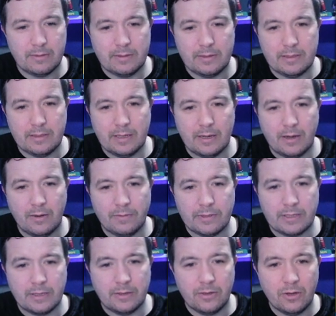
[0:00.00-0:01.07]
Yeah, obviously
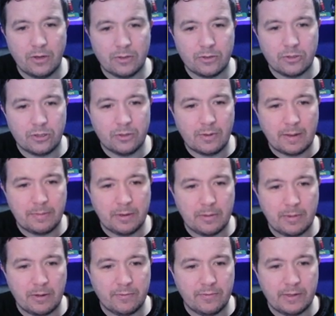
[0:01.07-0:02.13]
not too happy
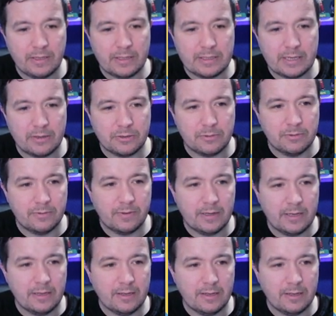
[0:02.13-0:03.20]
about Tao to be fair.
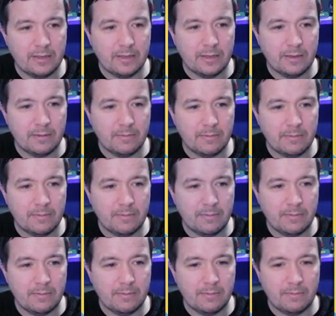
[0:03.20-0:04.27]
Um,
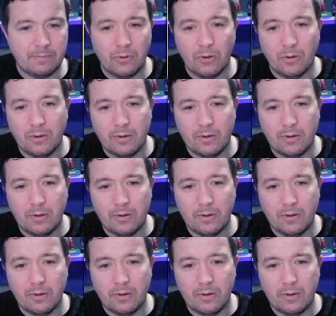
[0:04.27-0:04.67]
but